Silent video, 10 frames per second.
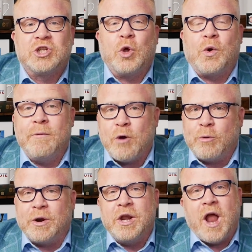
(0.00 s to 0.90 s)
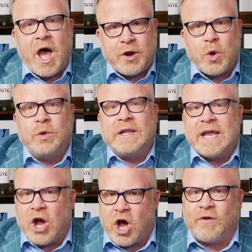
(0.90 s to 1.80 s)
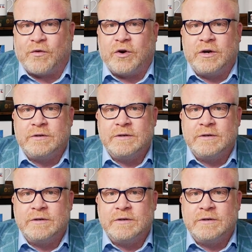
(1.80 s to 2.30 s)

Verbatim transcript: Lauren Boebert not only offer